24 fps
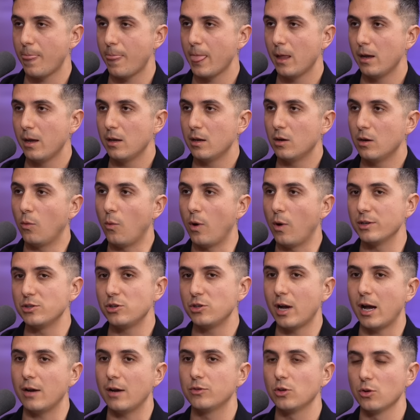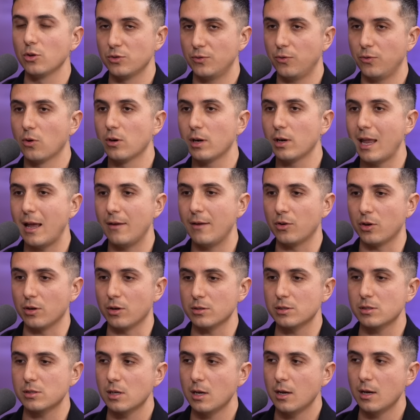Yep. Once you have those 4
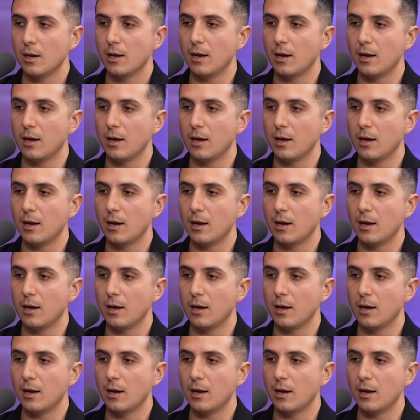levers,